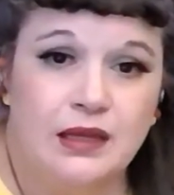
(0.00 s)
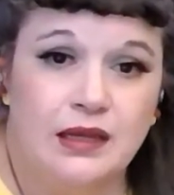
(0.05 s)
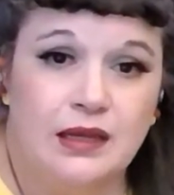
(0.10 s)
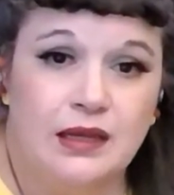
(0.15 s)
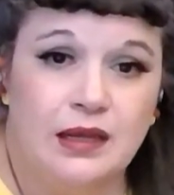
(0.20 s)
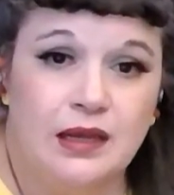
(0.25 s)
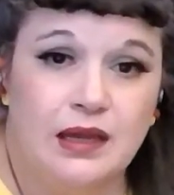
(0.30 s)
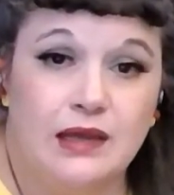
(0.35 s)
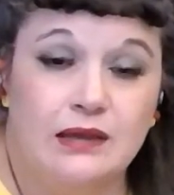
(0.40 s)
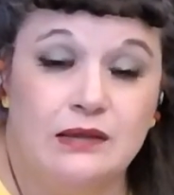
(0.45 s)

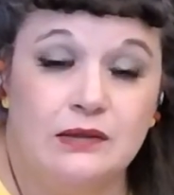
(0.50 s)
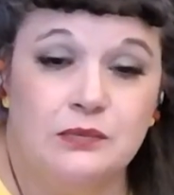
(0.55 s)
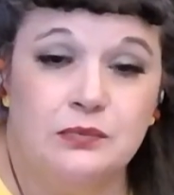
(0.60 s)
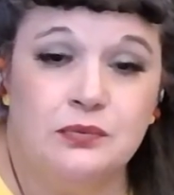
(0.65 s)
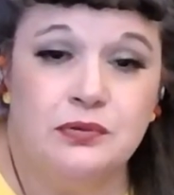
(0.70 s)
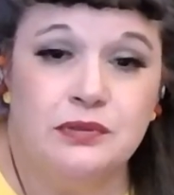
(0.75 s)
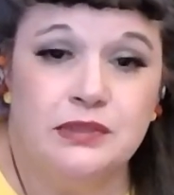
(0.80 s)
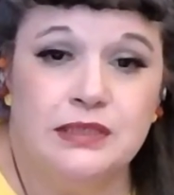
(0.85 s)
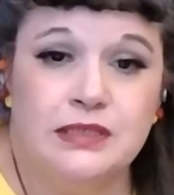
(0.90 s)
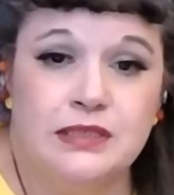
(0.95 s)
And the
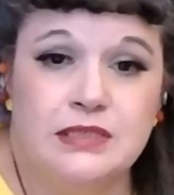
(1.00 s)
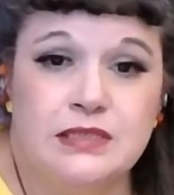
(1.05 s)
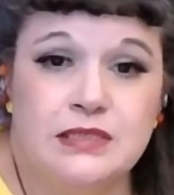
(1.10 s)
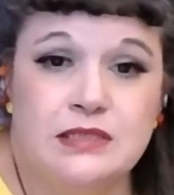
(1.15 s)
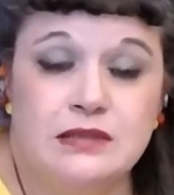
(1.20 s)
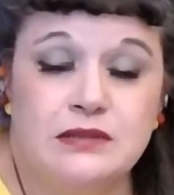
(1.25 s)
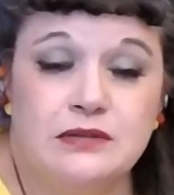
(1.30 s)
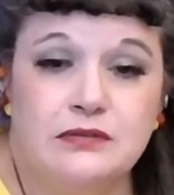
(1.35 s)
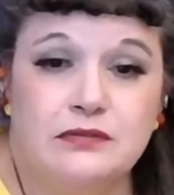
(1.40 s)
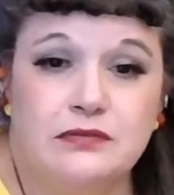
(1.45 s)
priest
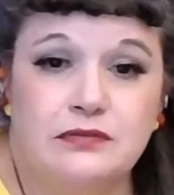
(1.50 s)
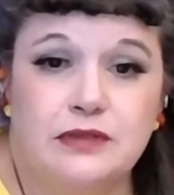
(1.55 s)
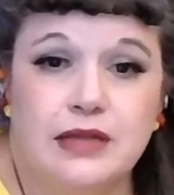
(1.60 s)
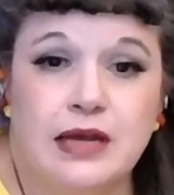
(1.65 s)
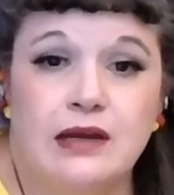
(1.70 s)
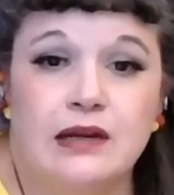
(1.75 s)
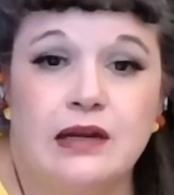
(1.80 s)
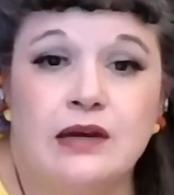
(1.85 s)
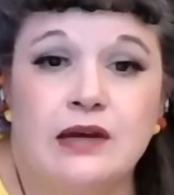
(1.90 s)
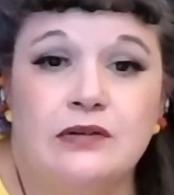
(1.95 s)
flat
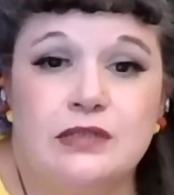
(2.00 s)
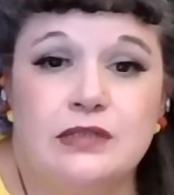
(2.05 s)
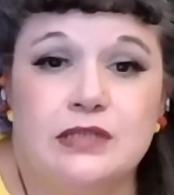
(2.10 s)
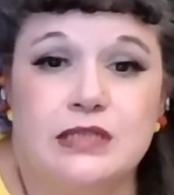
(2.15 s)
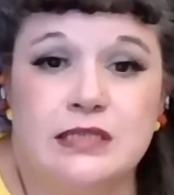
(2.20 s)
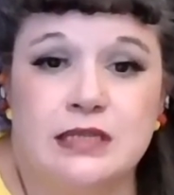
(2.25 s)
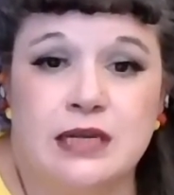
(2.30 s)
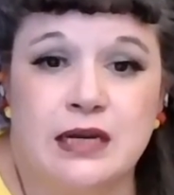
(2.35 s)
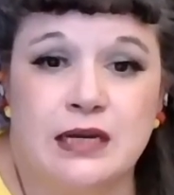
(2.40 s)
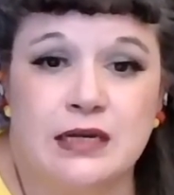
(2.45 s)
out
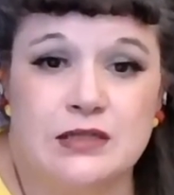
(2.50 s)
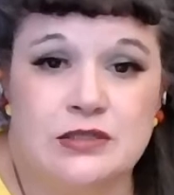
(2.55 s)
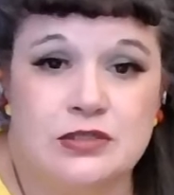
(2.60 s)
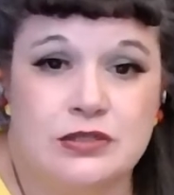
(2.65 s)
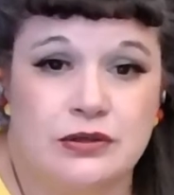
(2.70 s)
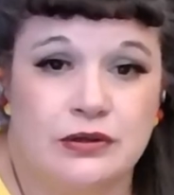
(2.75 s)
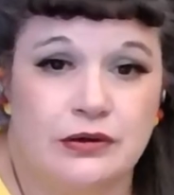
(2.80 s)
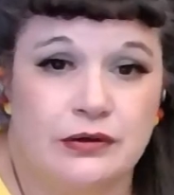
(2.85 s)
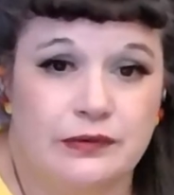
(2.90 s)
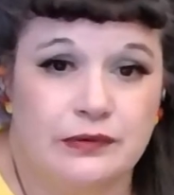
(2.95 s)
denies
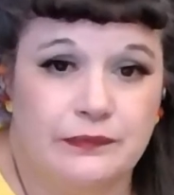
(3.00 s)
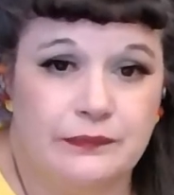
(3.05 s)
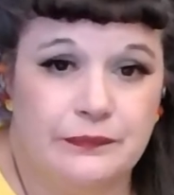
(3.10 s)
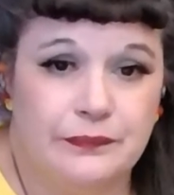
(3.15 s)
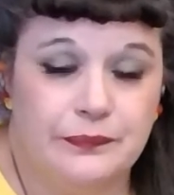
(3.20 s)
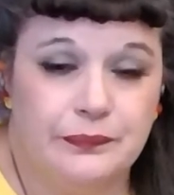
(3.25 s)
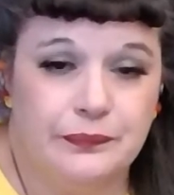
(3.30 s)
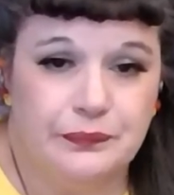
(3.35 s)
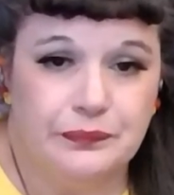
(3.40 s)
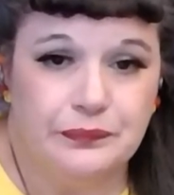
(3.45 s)
her
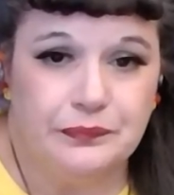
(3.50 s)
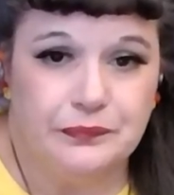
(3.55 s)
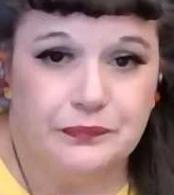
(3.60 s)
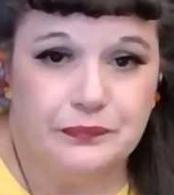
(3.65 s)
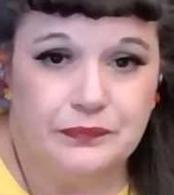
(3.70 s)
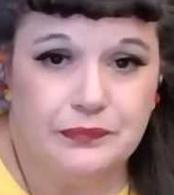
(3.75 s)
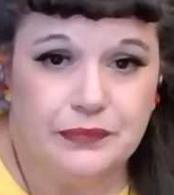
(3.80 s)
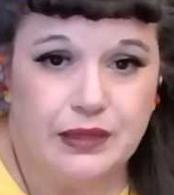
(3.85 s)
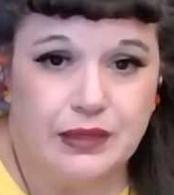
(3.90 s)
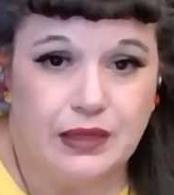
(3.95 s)

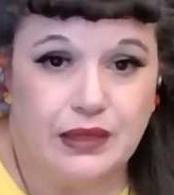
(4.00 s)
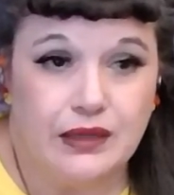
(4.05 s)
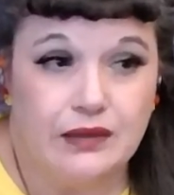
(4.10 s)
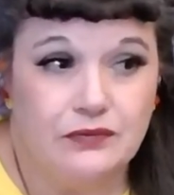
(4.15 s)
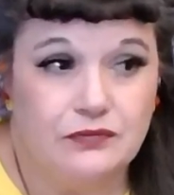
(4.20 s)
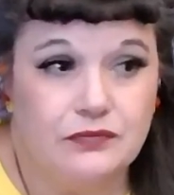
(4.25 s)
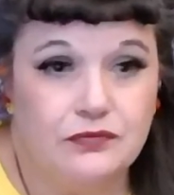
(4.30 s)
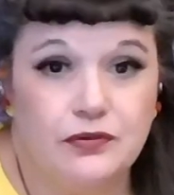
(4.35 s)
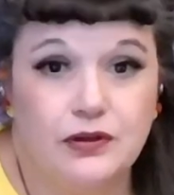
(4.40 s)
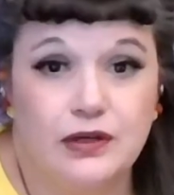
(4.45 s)
in
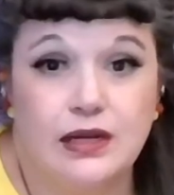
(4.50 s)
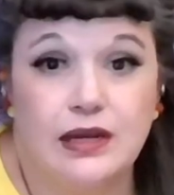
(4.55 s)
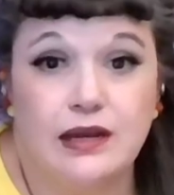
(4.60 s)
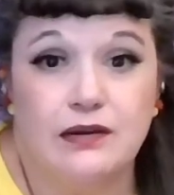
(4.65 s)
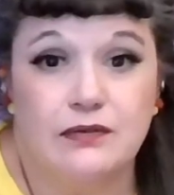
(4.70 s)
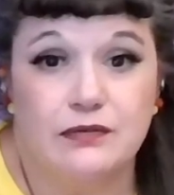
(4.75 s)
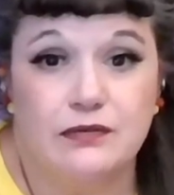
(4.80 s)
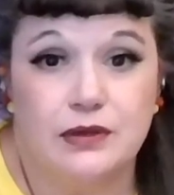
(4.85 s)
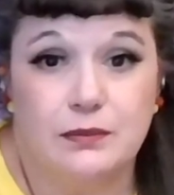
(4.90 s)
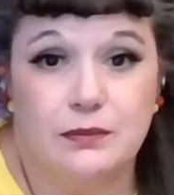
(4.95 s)
front of
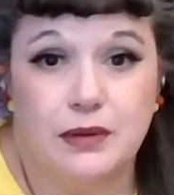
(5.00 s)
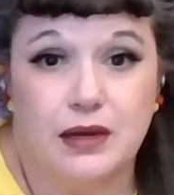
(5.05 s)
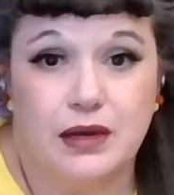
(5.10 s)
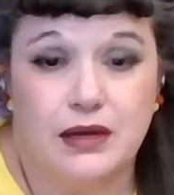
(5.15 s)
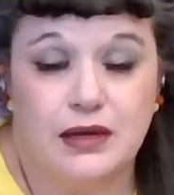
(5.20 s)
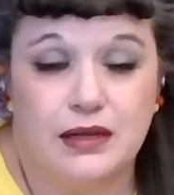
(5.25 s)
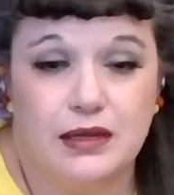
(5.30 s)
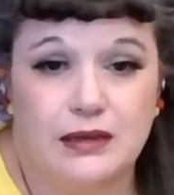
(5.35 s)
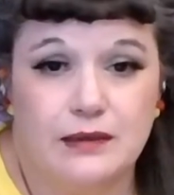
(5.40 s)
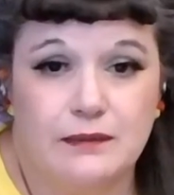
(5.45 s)

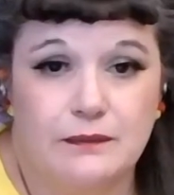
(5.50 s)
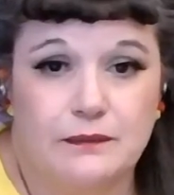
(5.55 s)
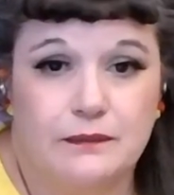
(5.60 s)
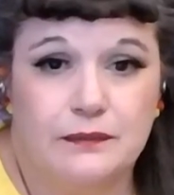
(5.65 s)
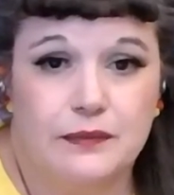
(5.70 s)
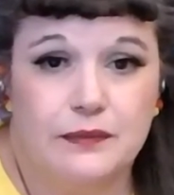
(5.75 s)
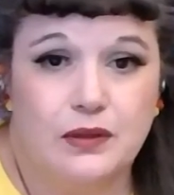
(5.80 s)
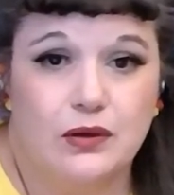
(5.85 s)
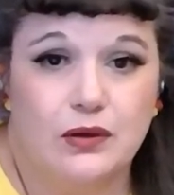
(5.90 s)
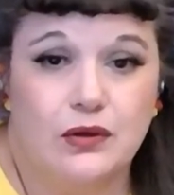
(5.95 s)
everybody
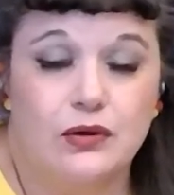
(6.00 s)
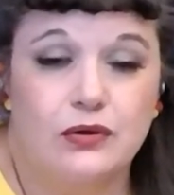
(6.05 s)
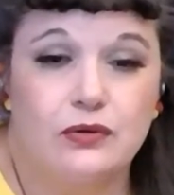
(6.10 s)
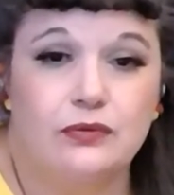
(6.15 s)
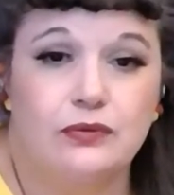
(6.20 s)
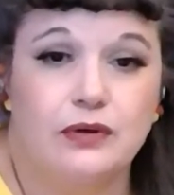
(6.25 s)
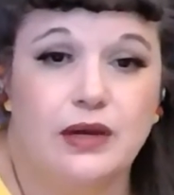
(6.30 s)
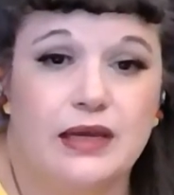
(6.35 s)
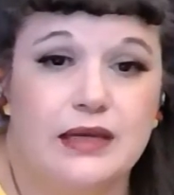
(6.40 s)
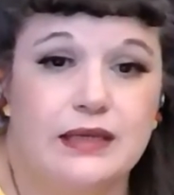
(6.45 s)
her
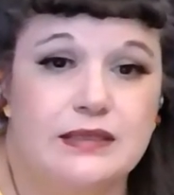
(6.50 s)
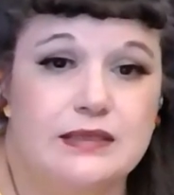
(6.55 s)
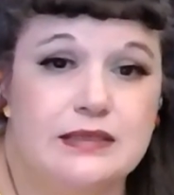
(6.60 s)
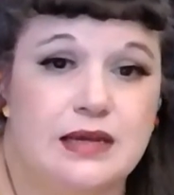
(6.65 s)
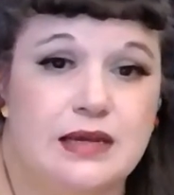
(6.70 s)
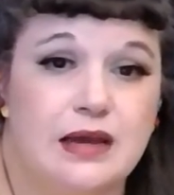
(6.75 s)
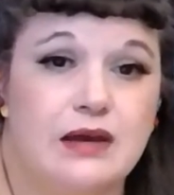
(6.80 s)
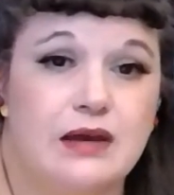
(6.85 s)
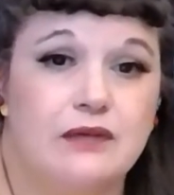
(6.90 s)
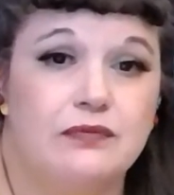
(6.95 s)
right to
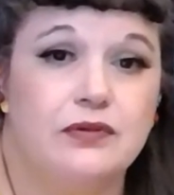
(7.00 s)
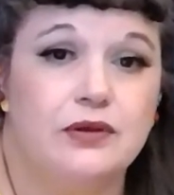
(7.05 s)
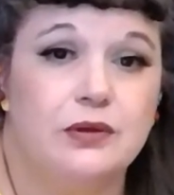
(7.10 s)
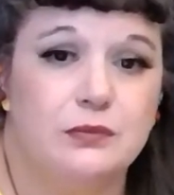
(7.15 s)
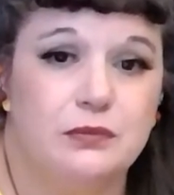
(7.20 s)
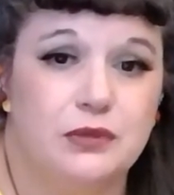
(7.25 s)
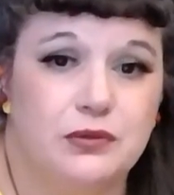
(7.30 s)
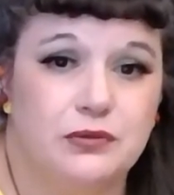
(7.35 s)
have communion.